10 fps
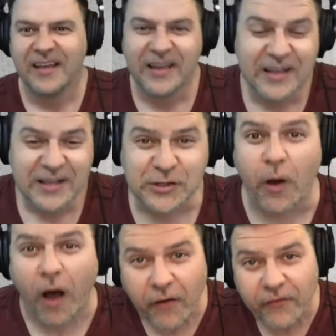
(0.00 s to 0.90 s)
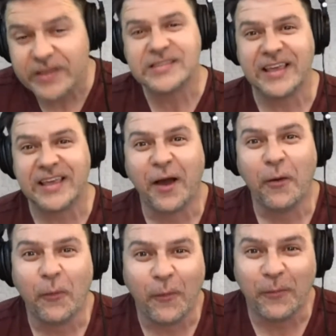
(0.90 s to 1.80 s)
So obviously
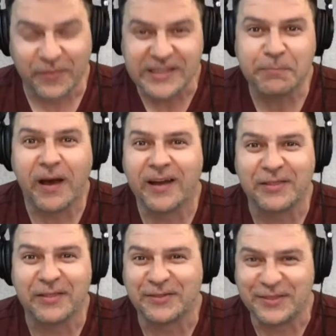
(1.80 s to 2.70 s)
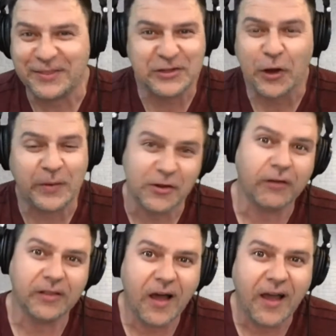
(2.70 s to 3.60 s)
this part of the show is
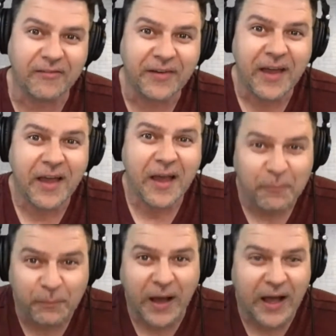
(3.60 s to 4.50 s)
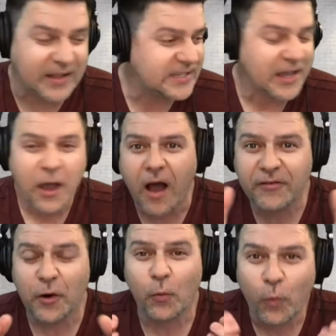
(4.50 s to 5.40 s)
not live, but I've
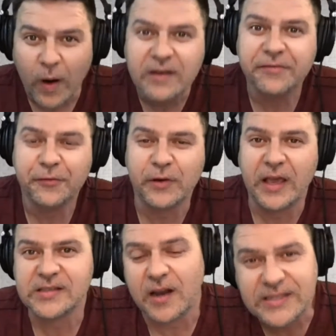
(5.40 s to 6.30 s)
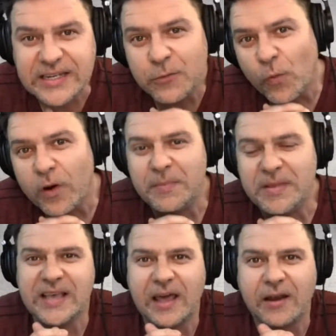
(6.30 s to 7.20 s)
got a wonderful guest that I didn't want to
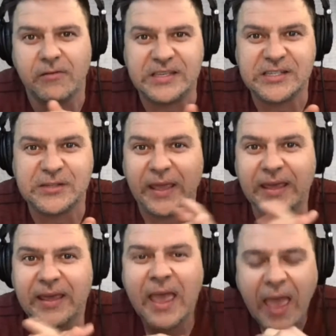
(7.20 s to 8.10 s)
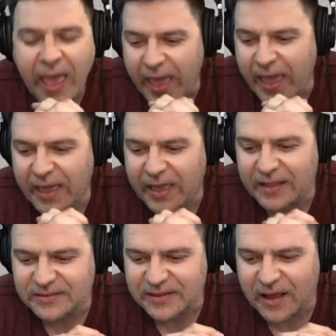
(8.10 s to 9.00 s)
miss out on this week.
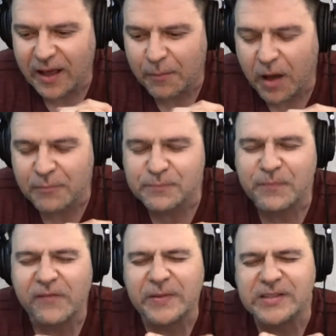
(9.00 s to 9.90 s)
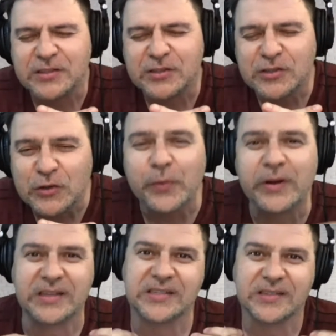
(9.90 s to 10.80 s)
And I've been super
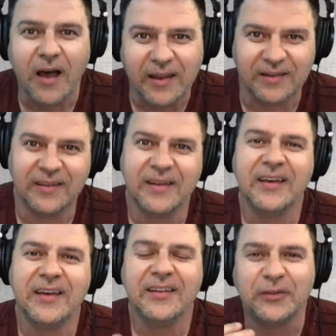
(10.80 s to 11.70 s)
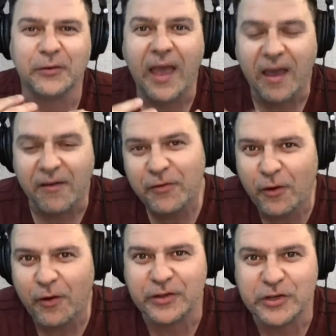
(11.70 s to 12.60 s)
excited to have her
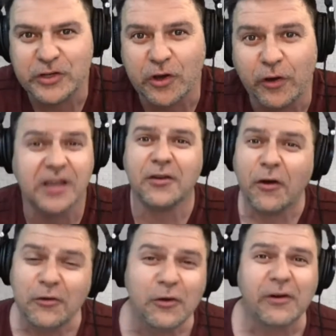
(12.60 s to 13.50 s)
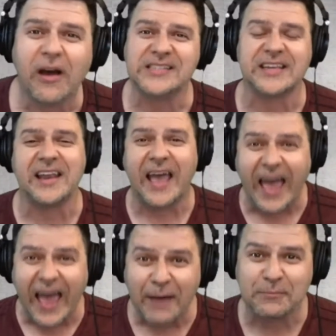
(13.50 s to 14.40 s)
on the show, because I know you guys are going to
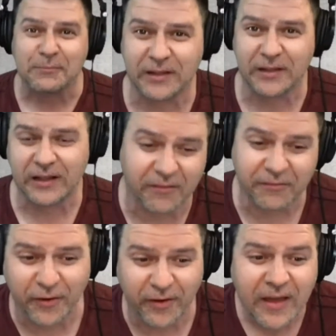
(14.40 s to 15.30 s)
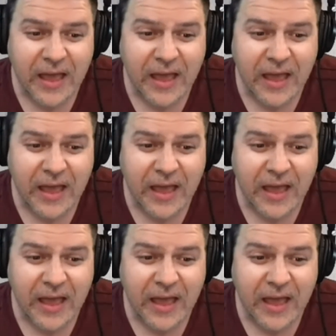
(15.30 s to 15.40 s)
absolutely love her.